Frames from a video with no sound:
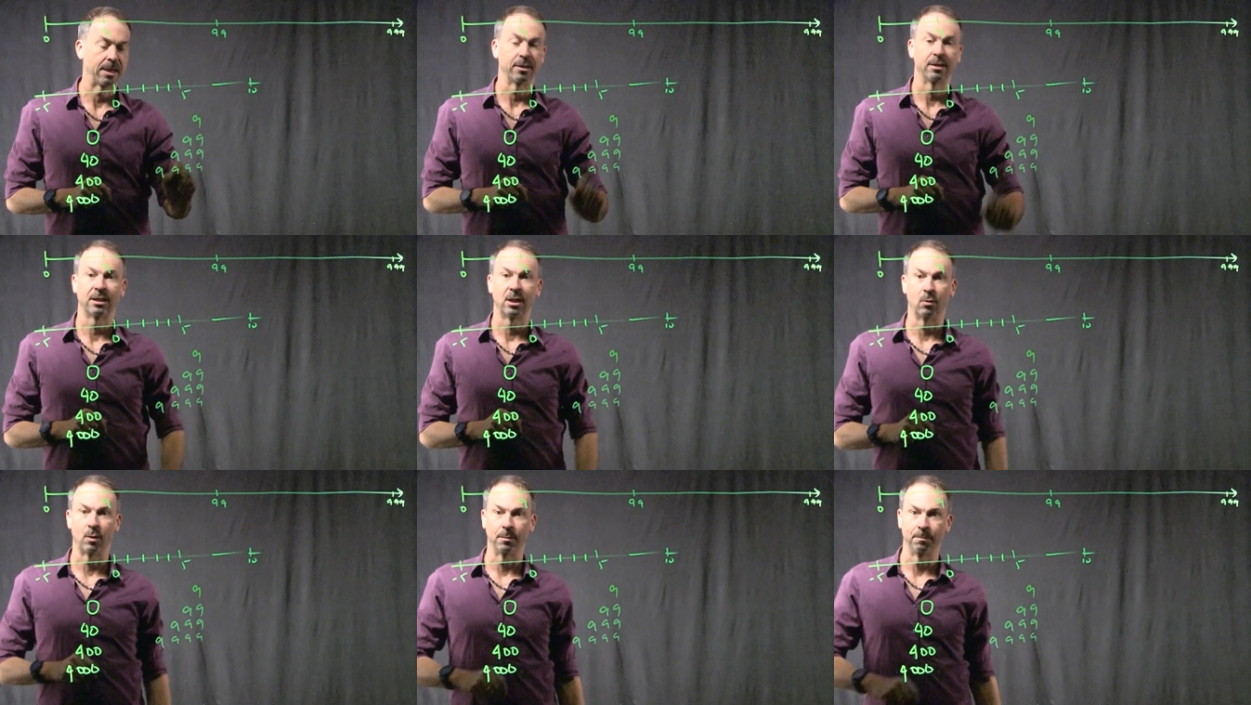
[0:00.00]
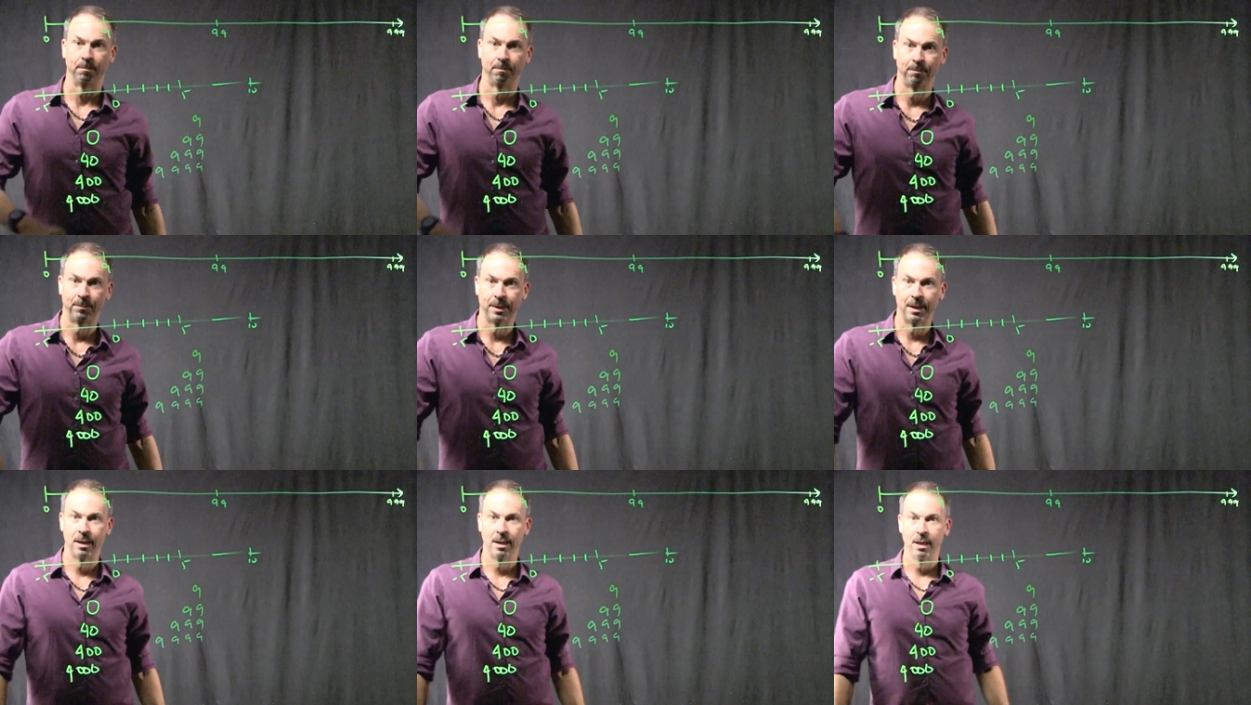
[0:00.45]
and so on.
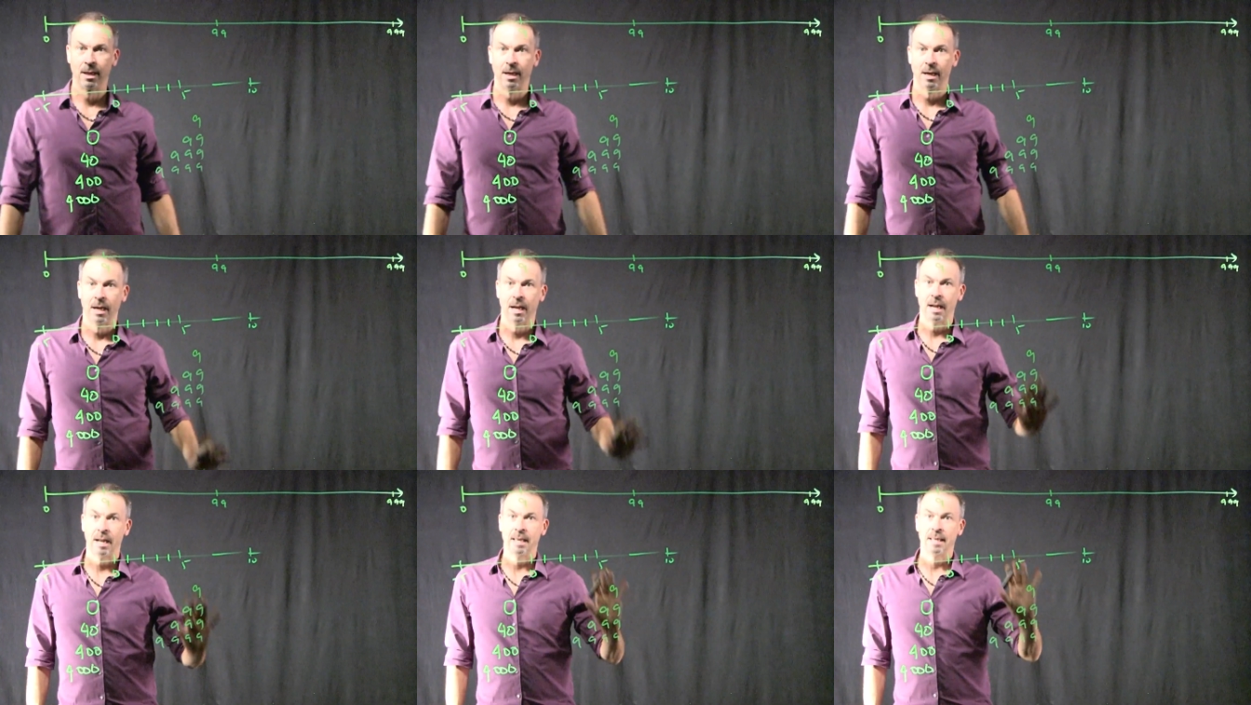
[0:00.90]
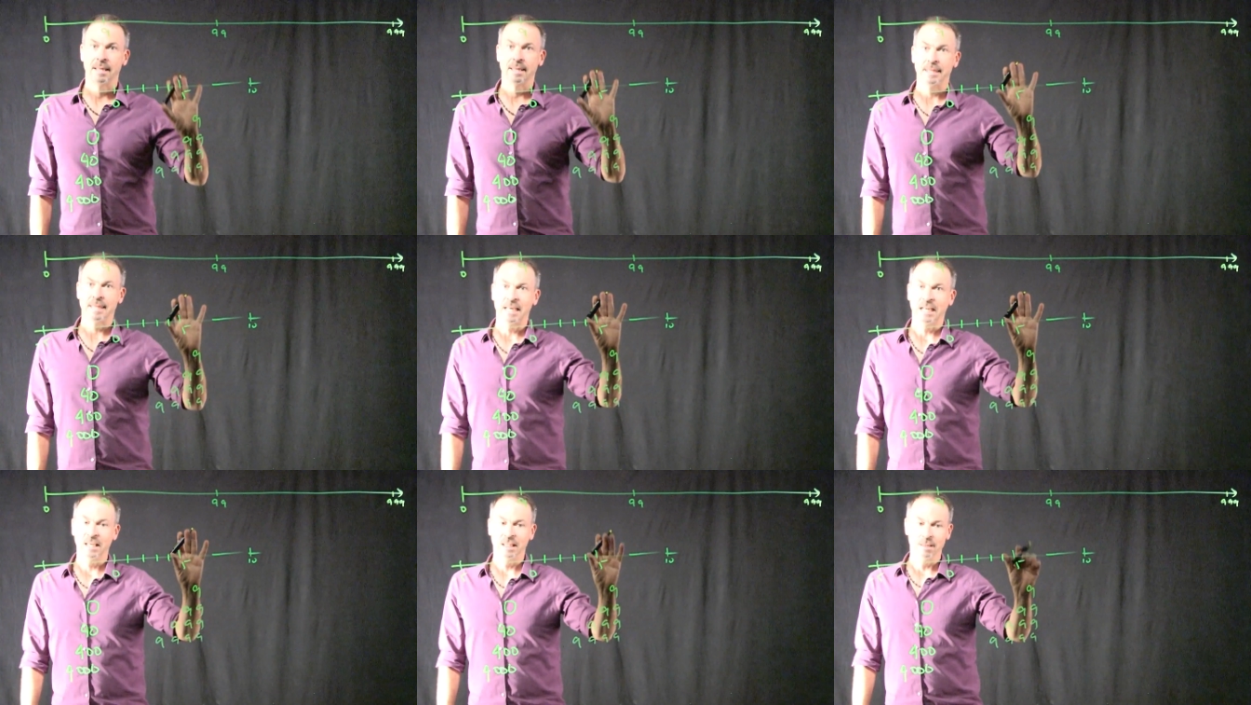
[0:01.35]

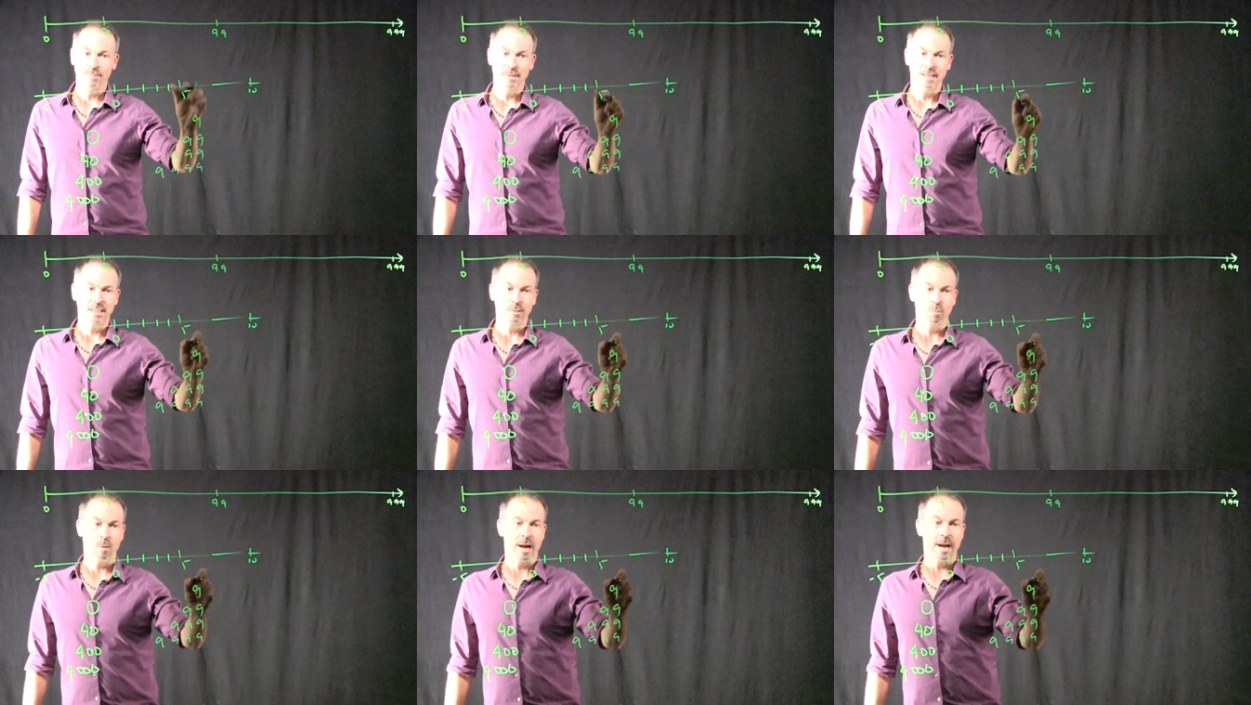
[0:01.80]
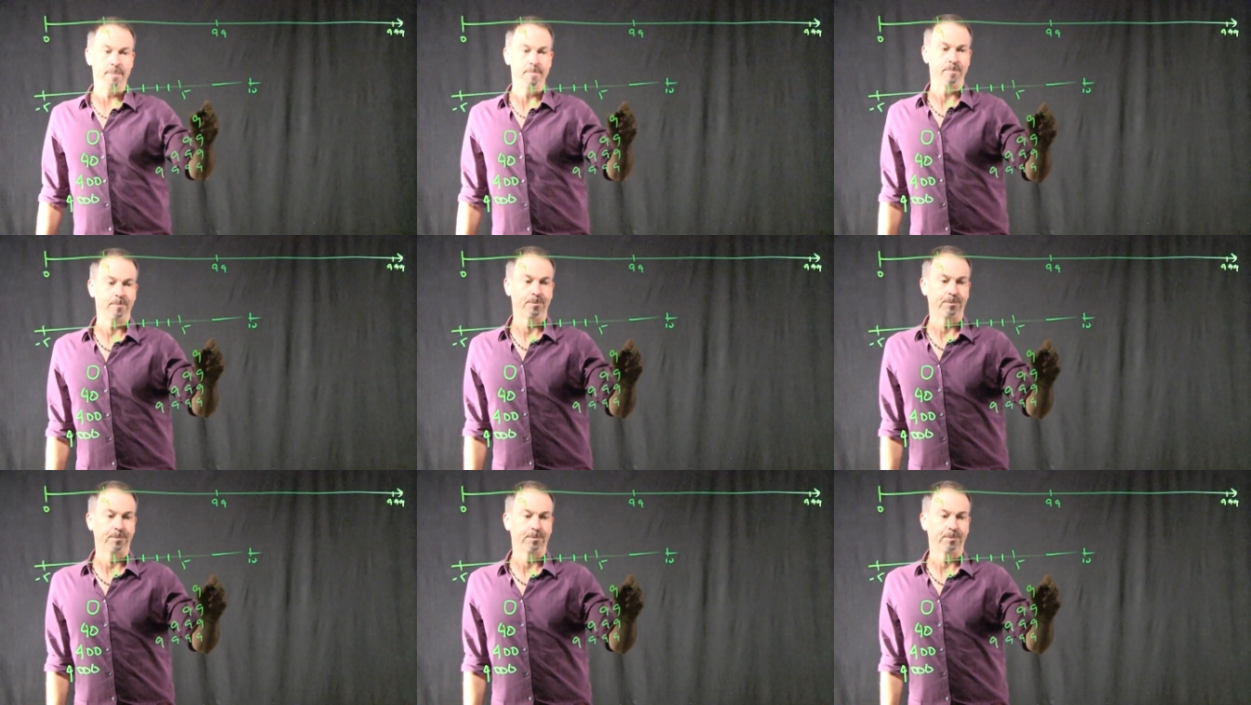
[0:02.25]
Think of them this way.